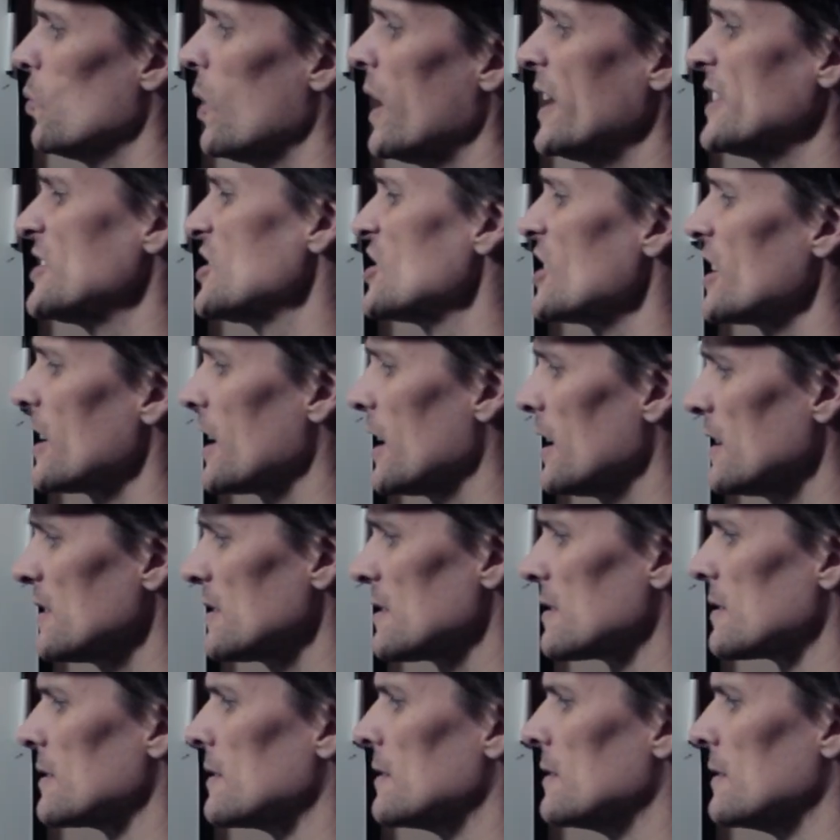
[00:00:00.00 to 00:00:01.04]
watching
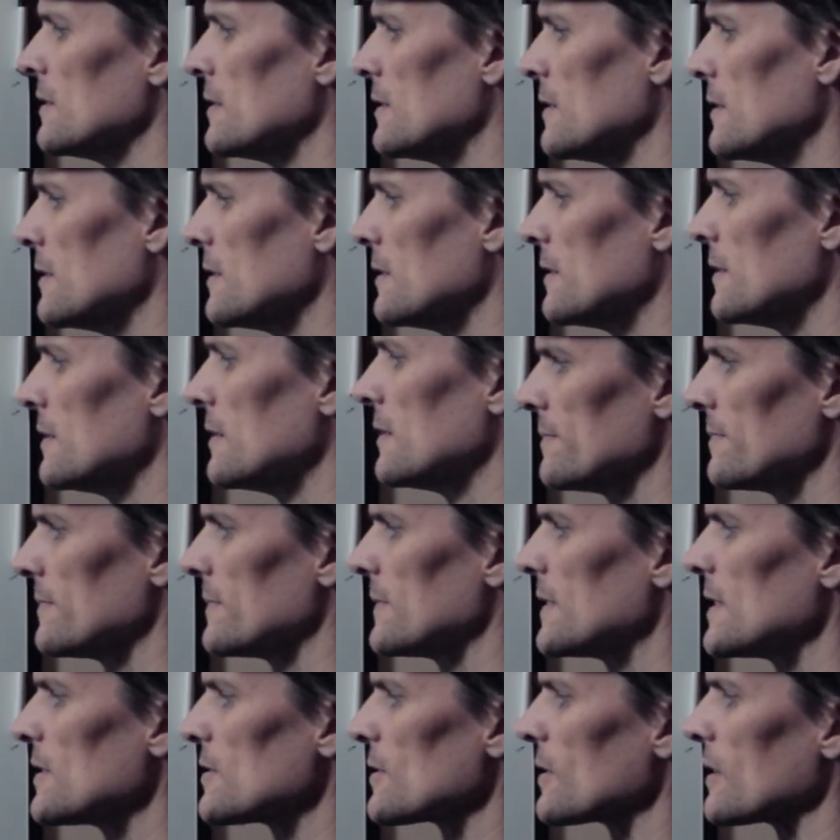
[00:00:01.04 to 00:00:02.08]
us.
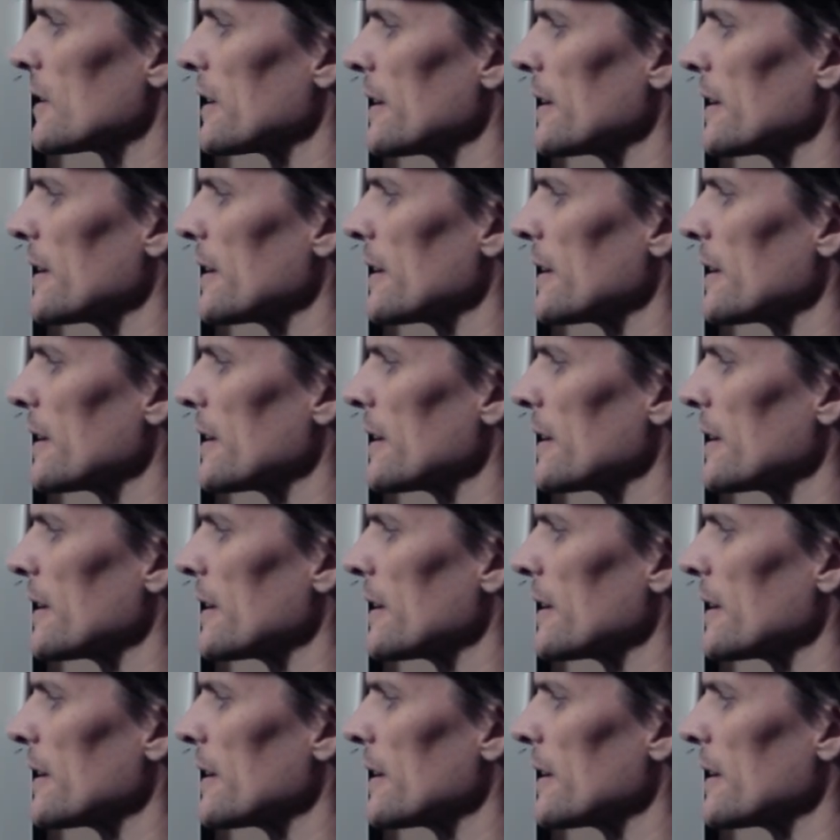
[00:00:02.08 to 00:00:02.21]
These are